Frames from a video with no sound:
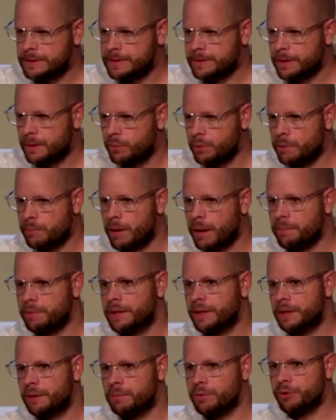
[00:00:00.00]
that we might
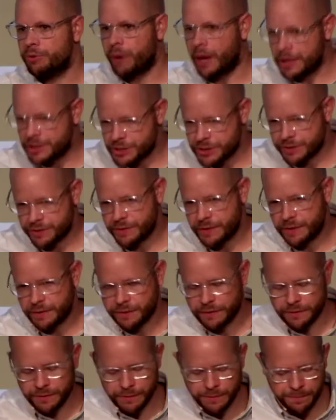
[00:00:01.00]
become the
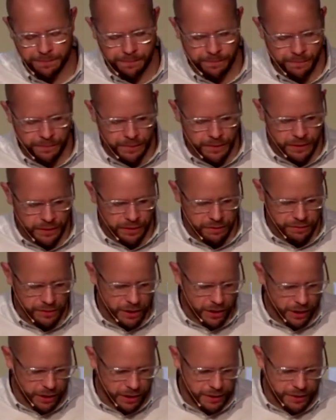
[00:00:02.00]
righteousness of
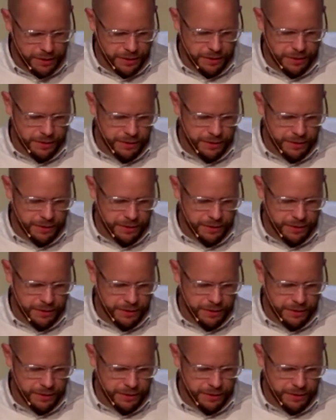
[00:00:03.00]
God.